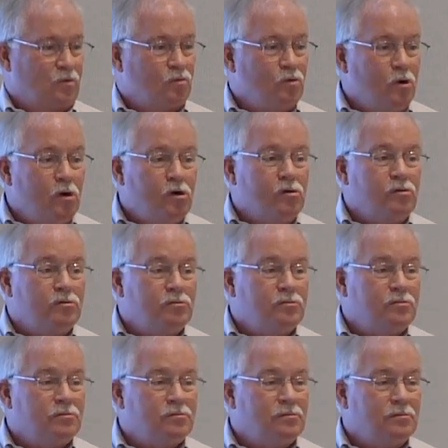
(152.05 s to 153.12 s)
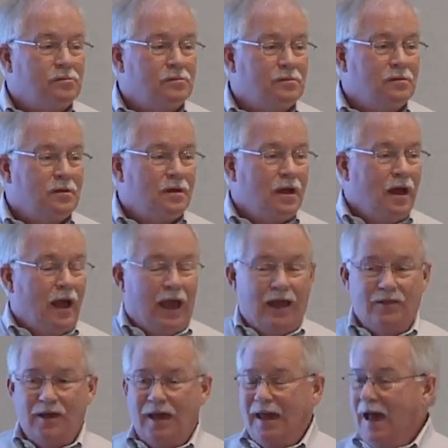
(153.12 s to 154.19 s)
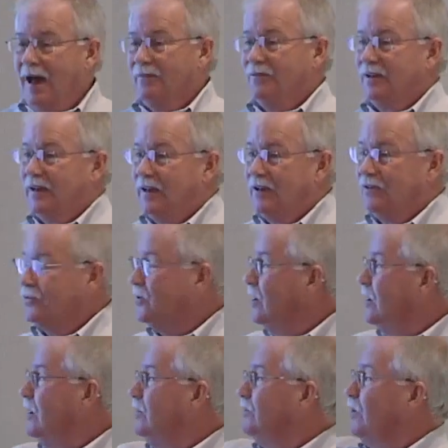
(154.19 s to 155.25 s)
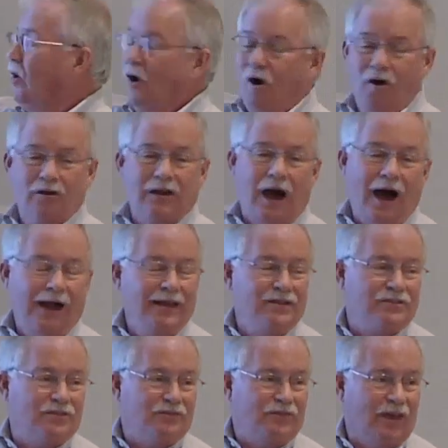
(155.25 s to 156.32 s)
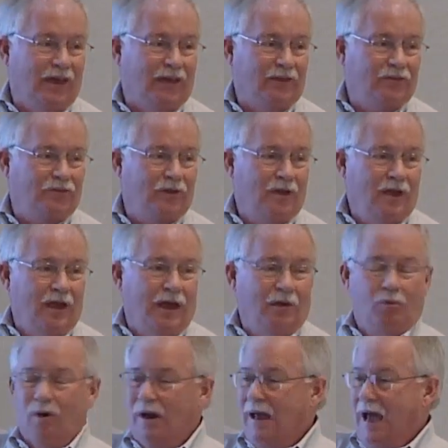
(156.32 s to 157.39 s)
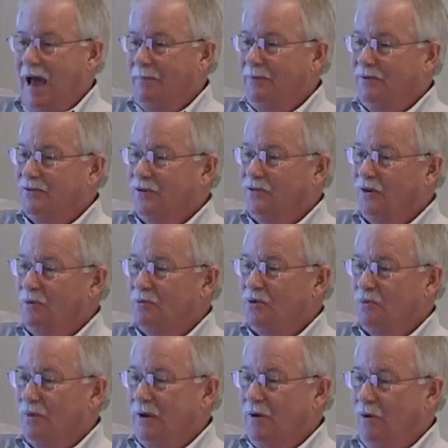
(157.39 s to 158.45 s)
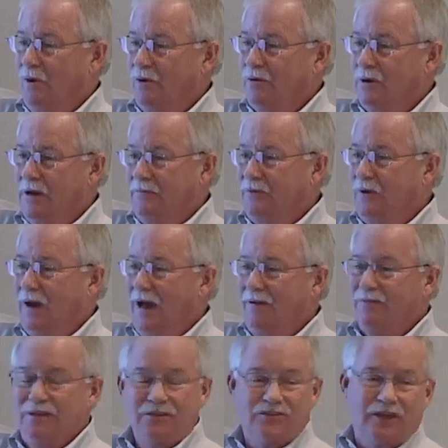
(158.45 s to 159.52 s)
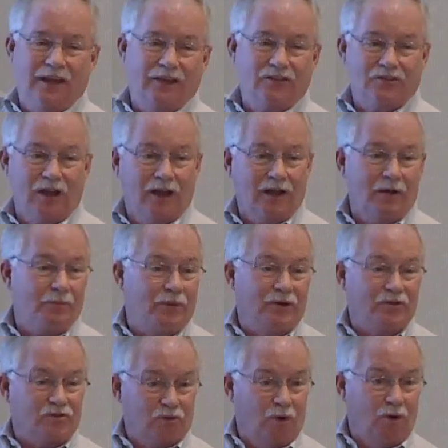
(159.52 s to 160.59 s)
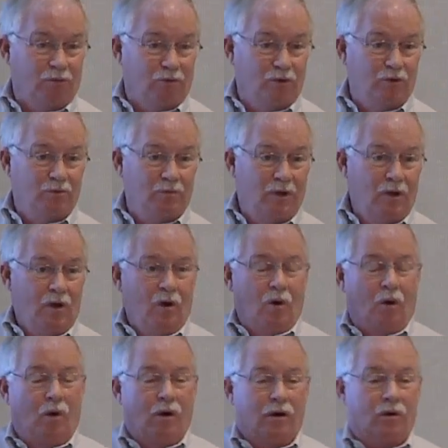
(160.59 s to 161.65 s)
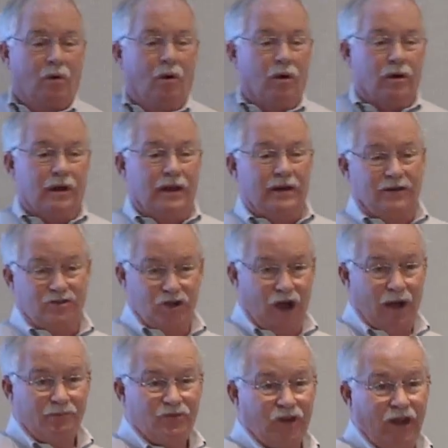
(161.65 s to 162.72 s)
Ugh. And they have these for all kinds of things. And what happens in terms of reorder, if you have these things stuck up in a storeroom or in a job